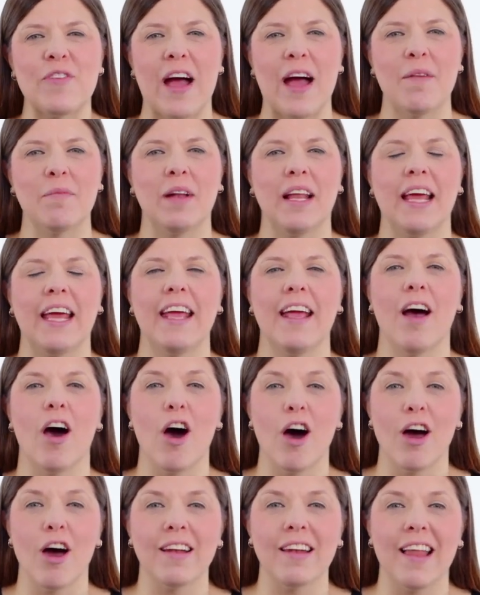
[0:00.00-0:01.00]
family
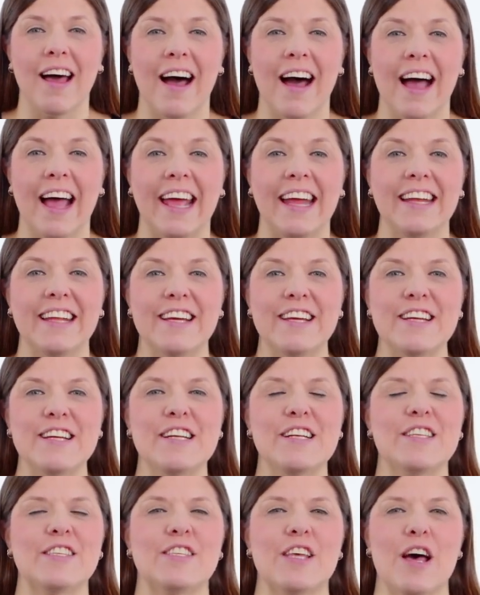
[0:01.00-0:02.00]
online
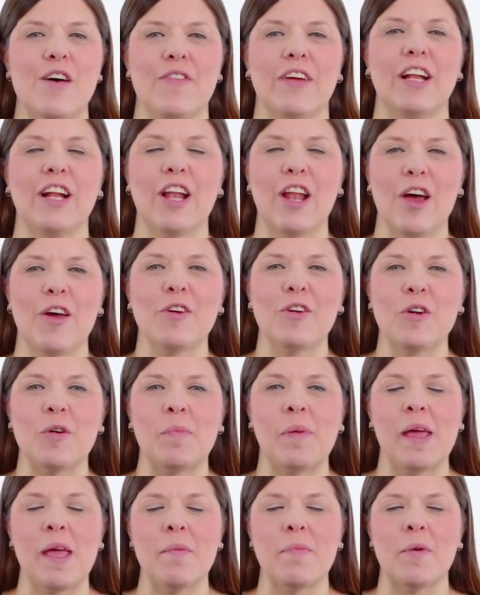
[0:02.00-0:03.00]
serving local
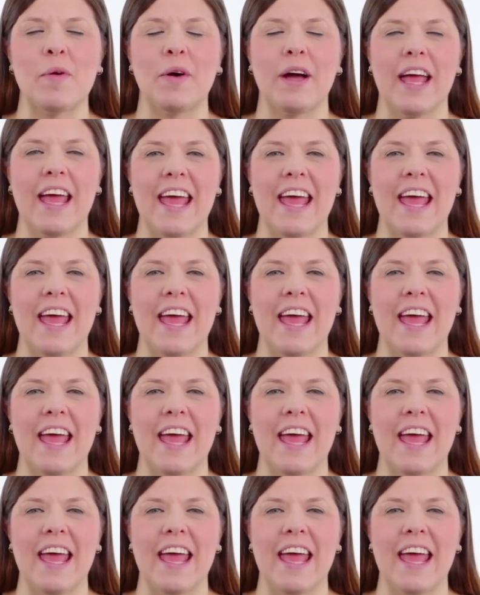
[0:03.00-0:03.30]
people